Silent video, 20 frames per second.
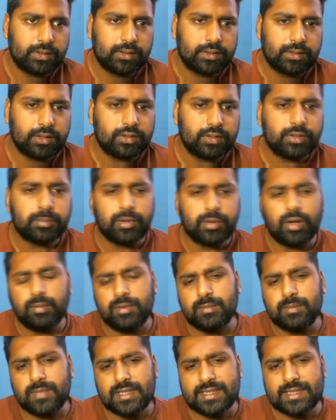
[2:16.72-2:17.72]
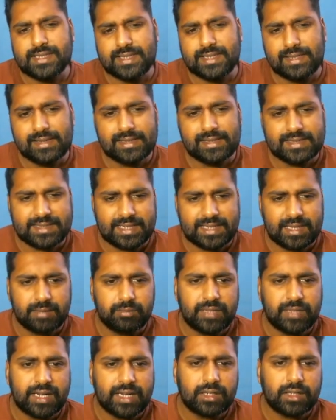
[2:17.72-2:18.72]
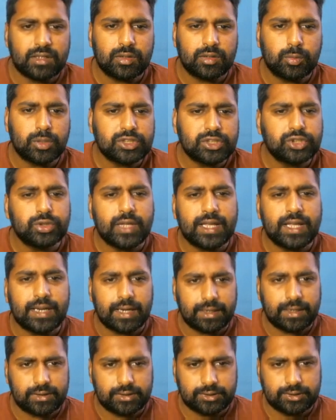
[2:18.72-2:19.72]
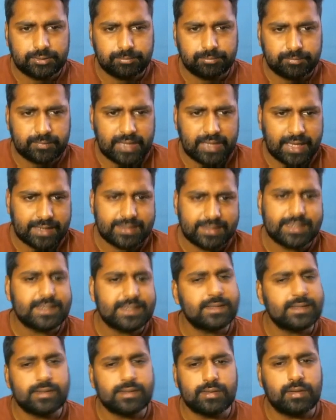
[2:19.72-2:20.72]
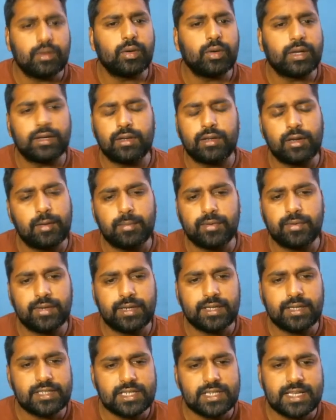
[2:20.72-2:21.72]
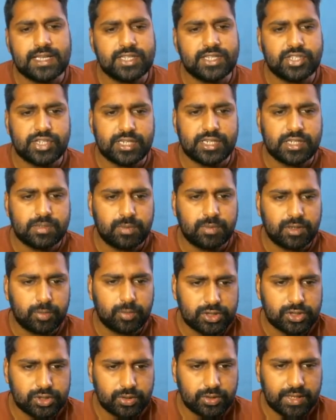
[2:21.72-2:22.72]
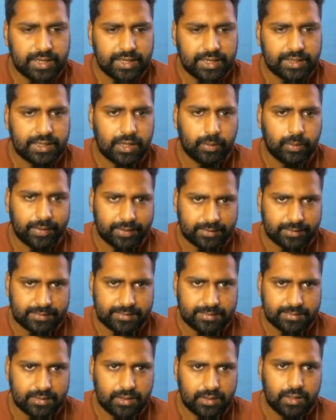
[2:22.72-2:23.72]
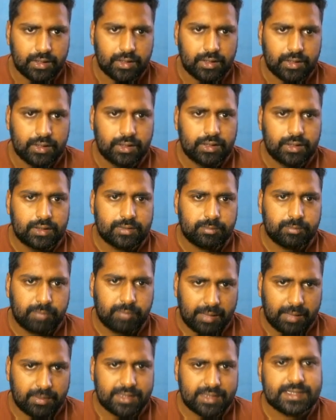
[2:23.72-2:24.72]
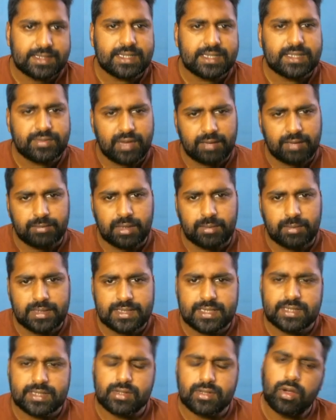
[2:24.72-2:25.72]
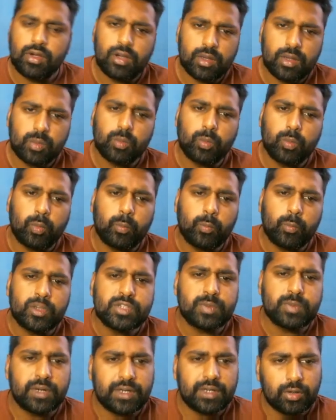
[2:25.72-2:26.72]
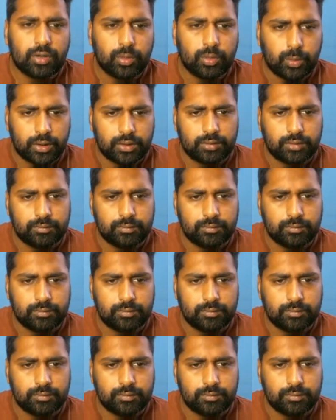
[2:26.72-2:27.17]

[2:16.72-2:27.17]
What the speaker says: Now the problem is still the same, that what should I write? X is okay, the representation has changed, but what should I write now? X, pi by 6, 5 pi by 6, or which particular one?